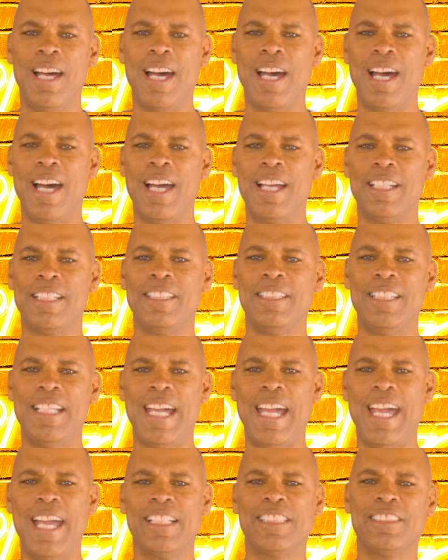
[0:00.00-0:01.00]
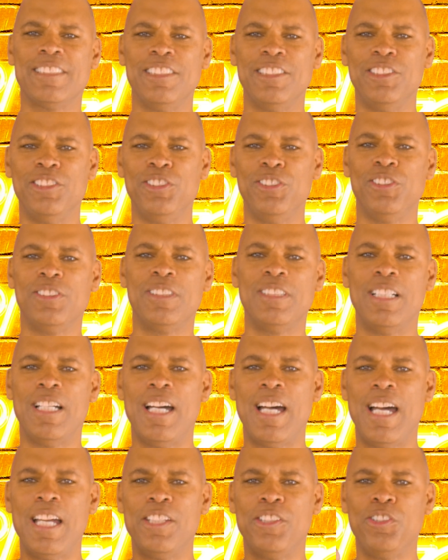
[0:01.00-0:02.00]
I can actually use the
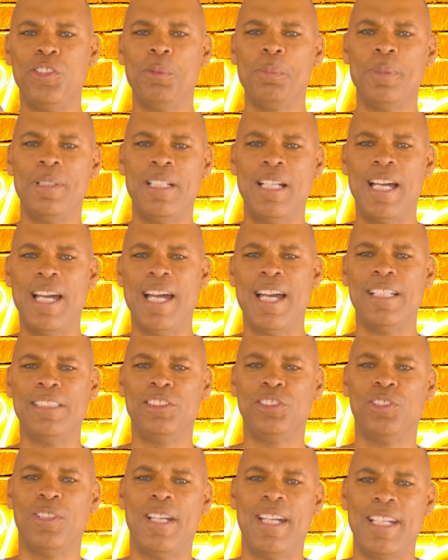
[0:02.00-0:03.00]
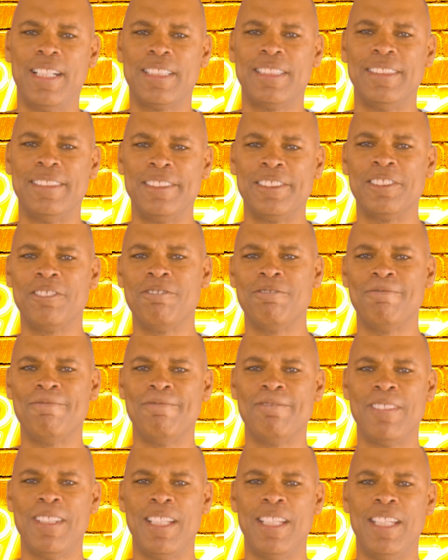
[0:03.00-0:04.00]
human eye tracking.
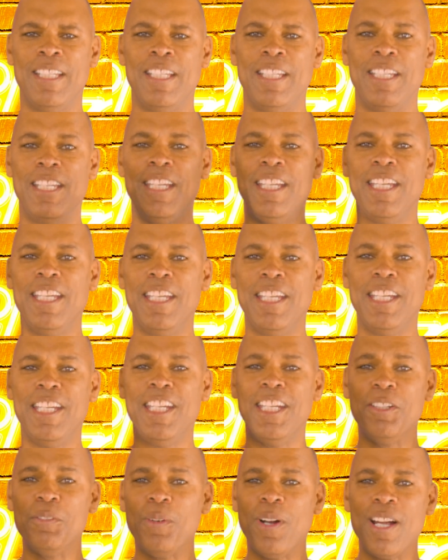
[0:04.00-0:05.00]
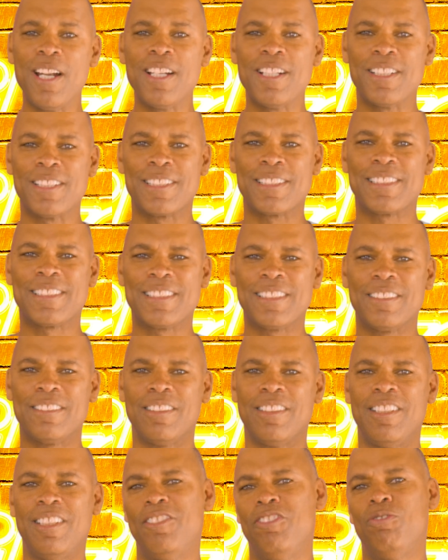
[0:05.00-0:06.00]
It works!
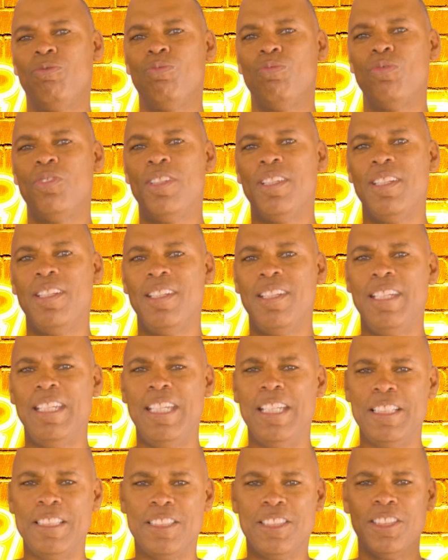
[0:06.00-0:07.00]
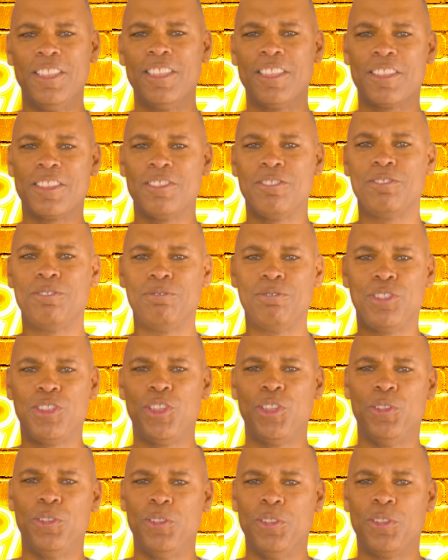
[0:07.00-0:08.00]
It took
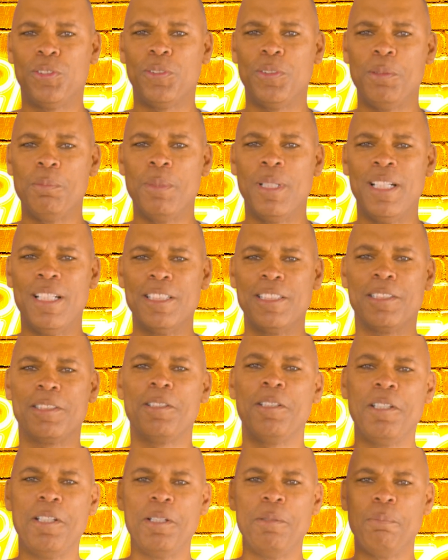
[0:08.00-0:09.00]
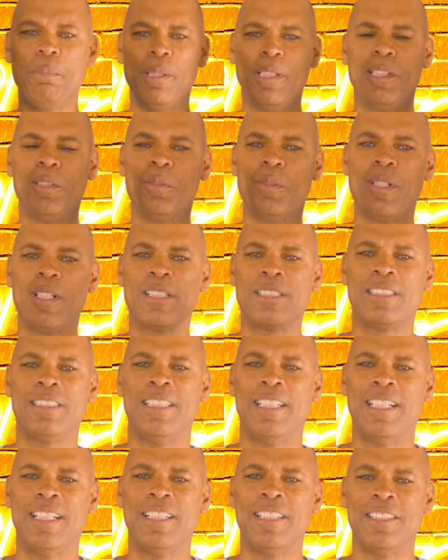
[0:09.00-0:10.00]
two to three months, but it works
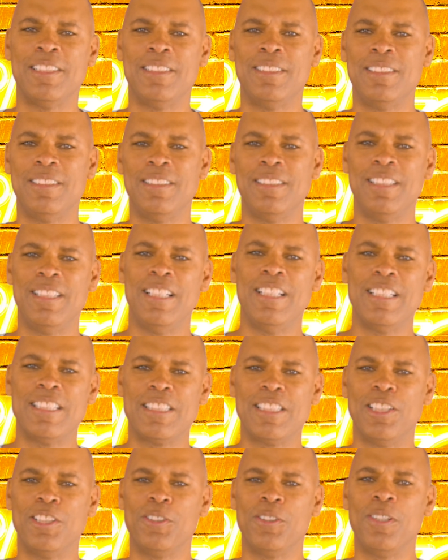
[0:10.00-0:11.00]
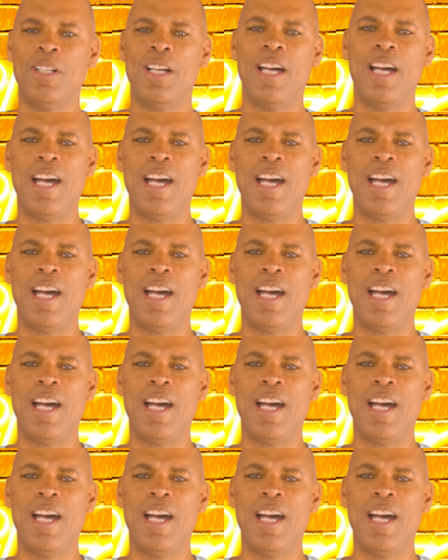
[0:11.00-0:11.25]
now. So